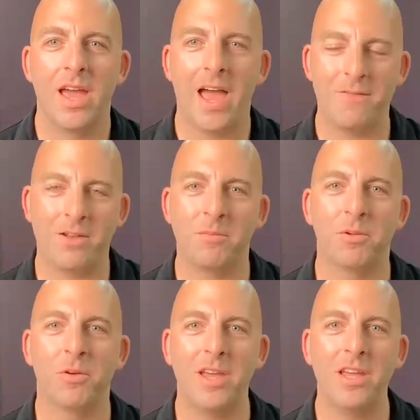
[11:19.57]
having
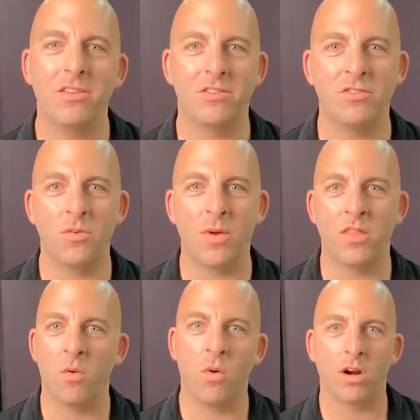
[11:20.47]
employees
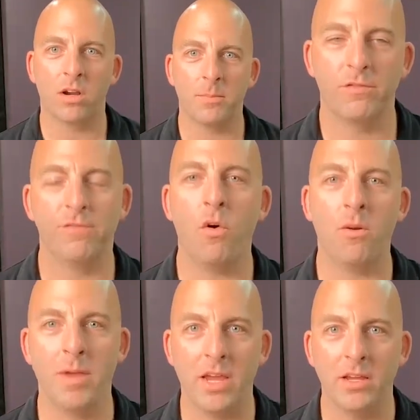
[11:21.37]
doing the work
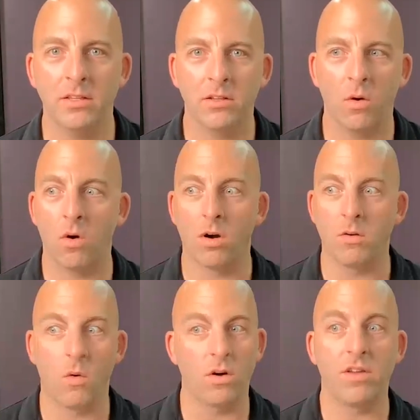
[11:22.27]
for me
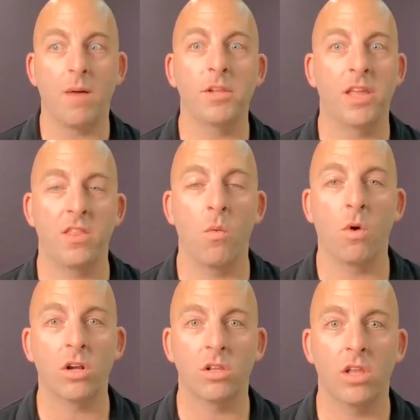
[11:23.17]
or doubling the
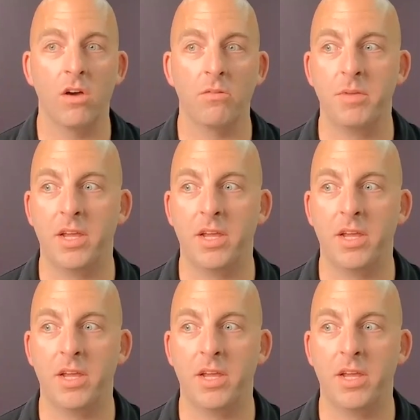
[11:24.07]
workload,